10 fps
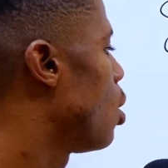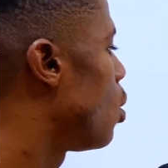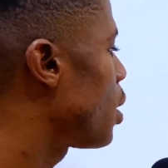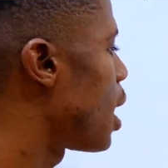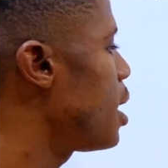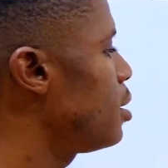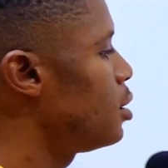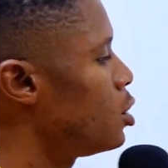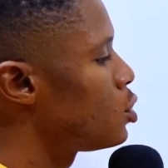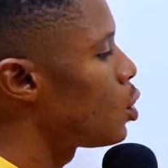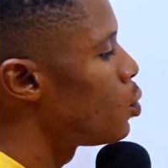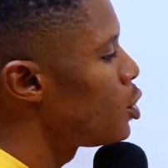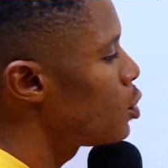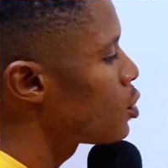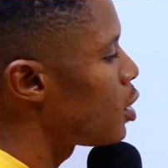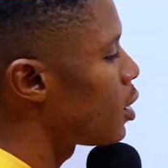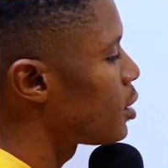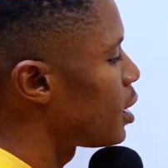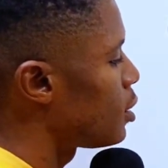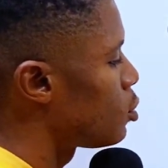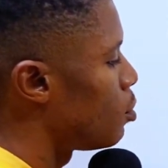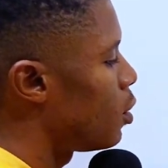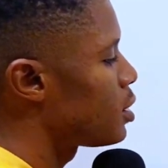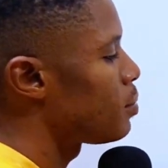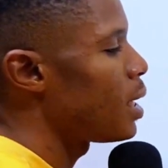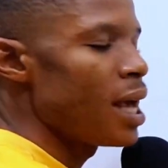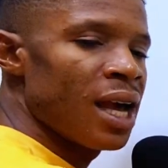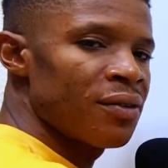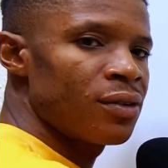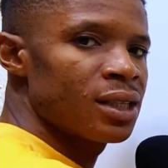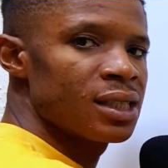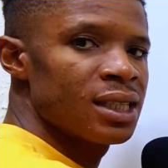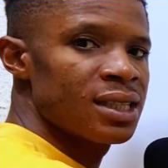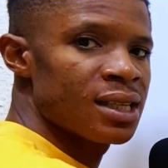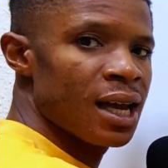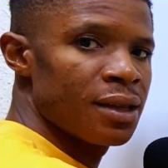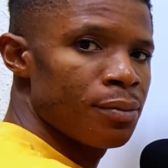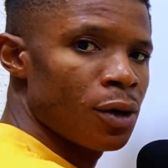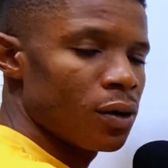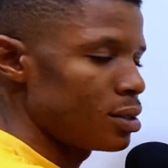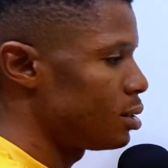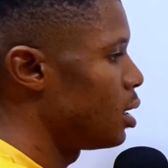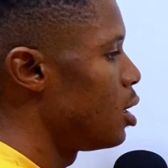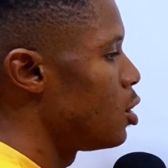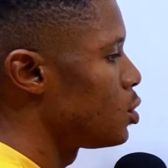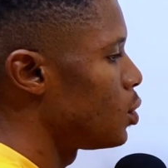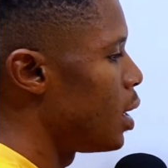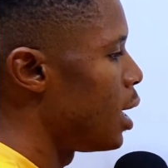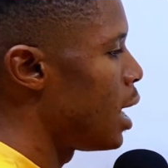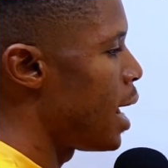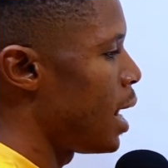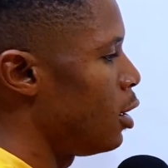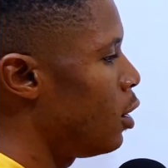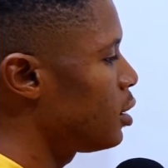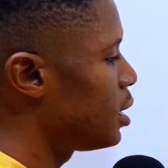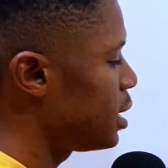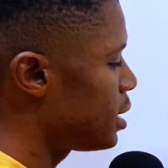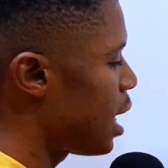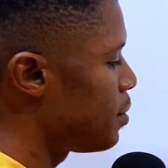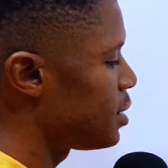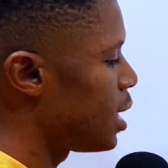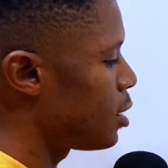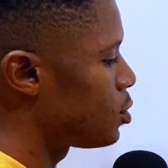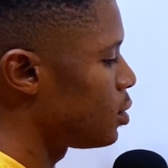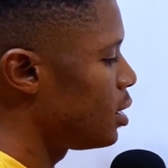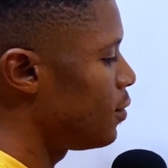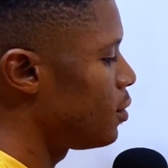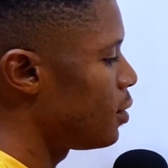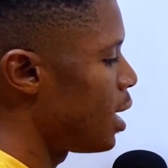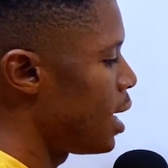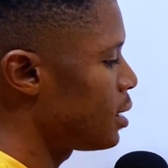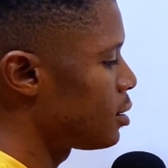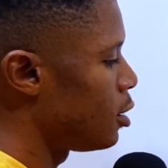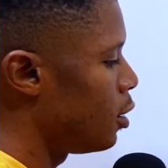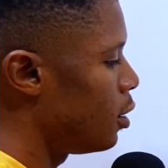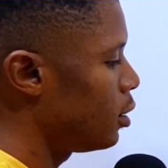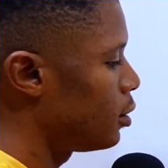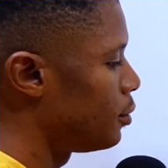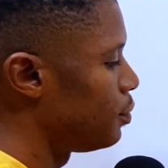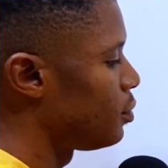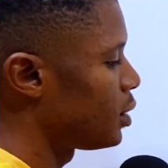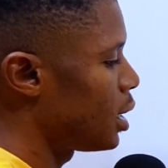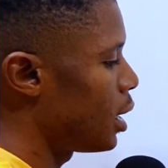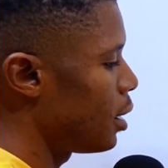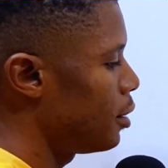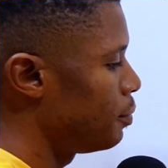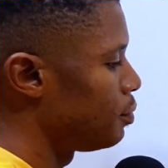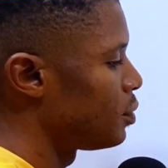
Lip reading: Okay? So we use log 3 to multiply everything inside the box. So log 3 times x will give you x log 3,